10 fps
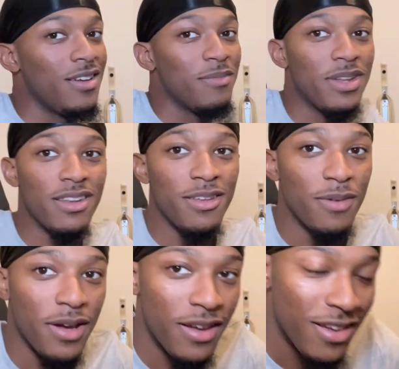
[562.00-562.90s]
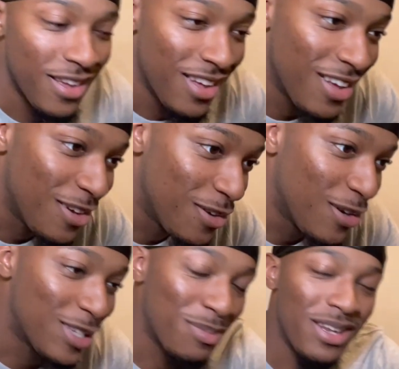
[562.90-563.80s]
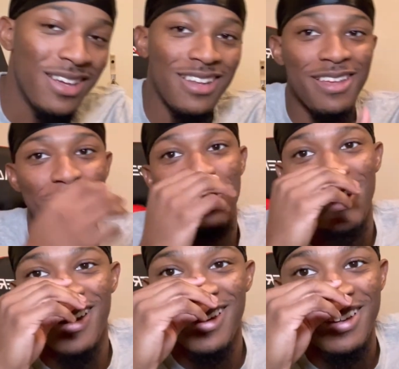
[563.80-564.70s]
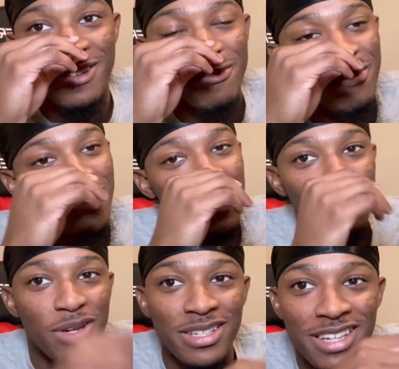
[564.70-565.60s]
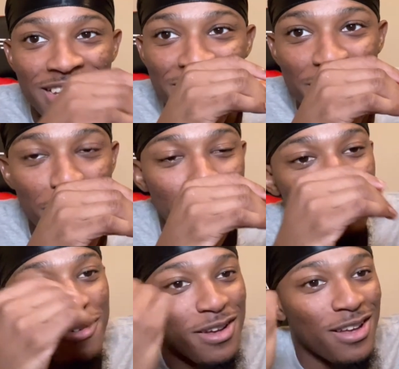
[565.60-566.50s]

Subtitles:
But anyway, you know, it's Made of Clay, man. Appreciate y'all